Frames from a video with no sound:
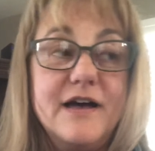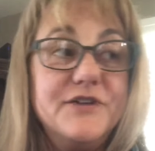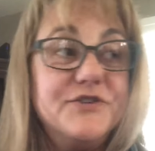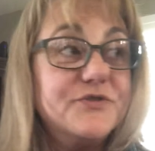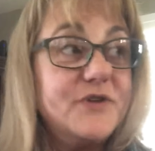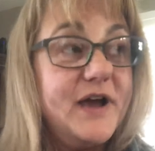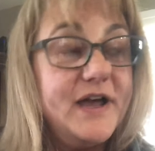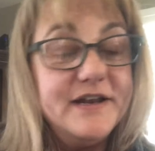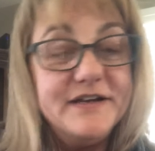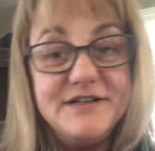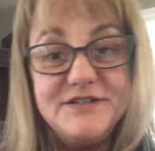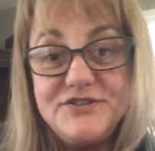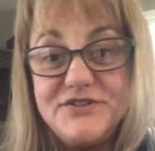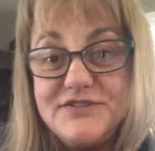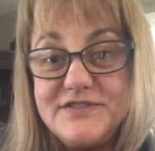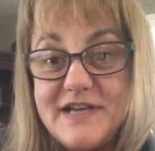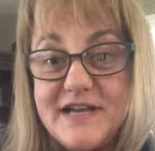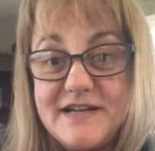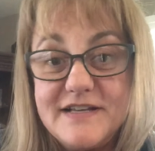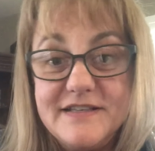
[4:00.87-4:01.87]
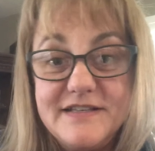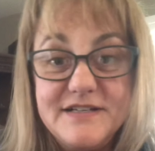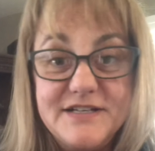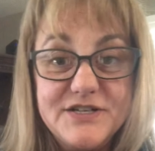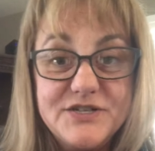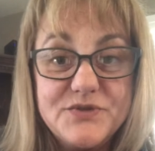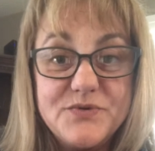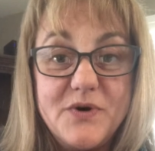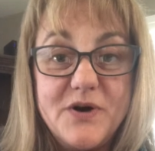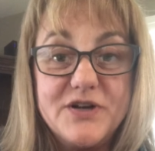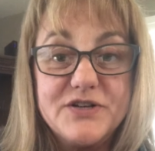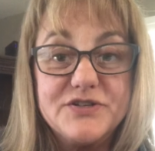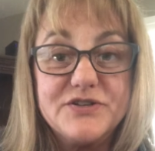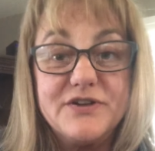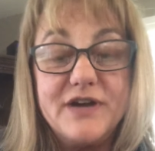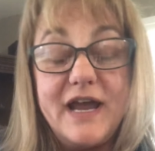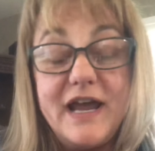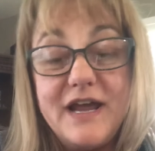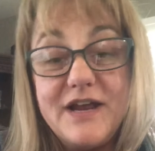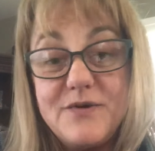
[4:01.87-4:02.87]
drying dishes out of the
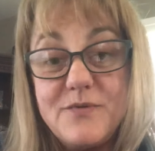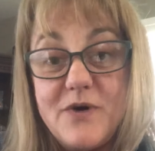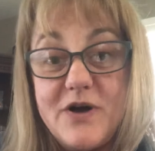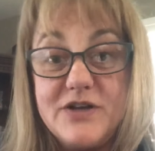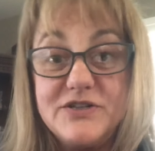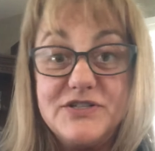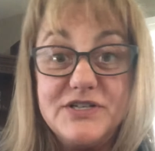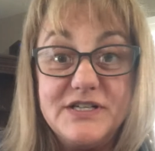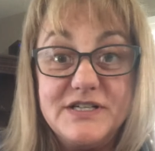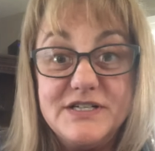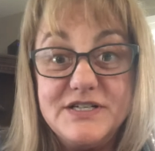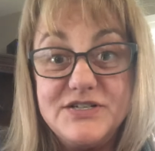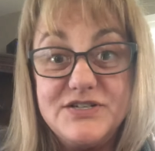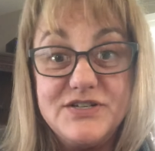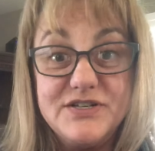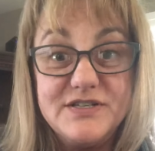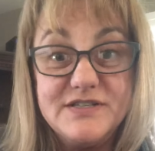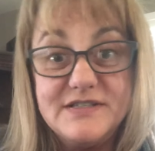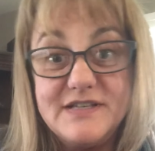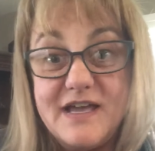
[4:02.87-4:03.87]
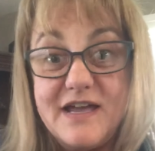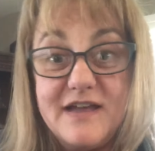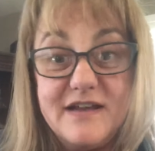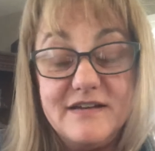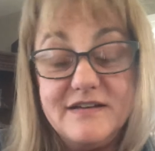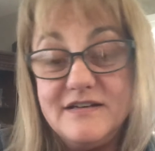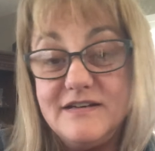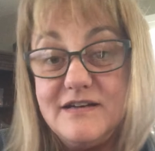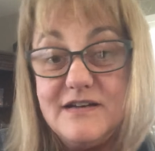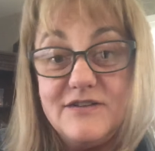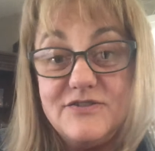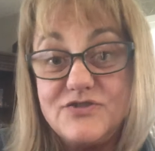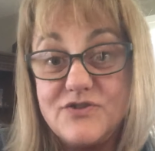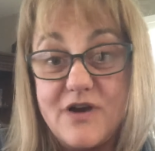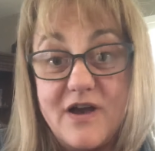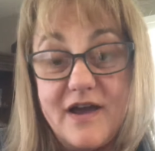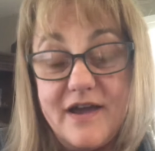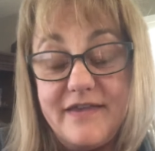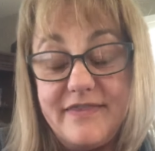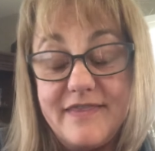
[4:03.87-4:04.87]
dishwasher, hand washing dishes and
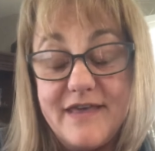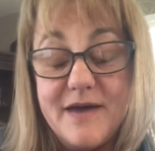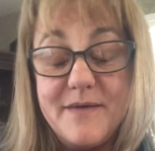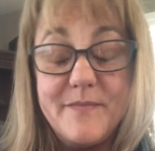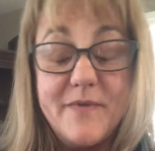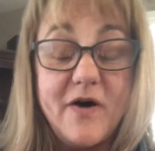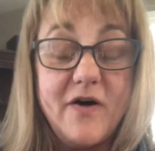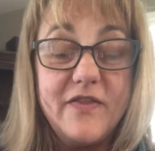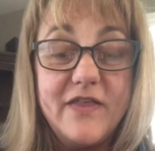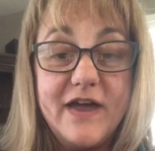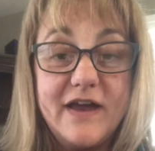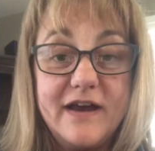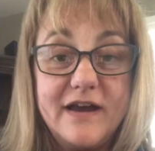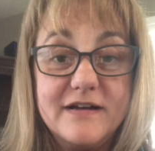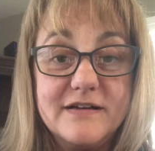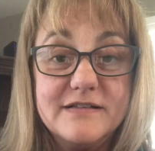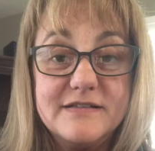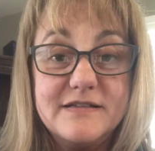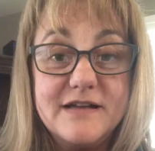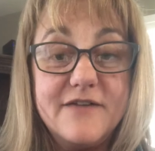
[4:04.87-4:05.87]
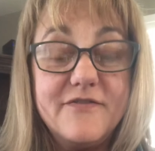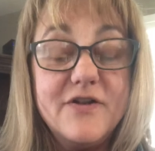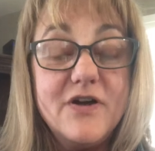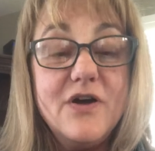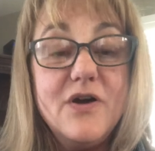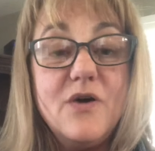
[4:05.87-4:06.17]
drying them, all that kind of stuff,